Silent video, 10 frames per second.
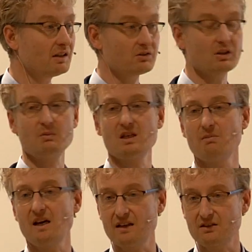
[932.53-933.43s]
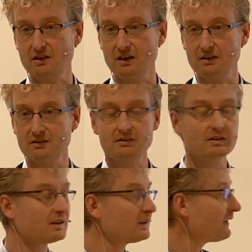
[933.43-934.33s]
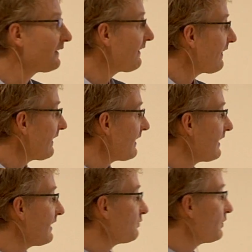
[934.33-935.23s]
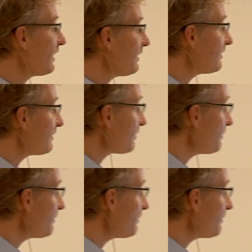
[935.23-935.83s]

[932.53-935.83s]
and there's going to be a bad side. And when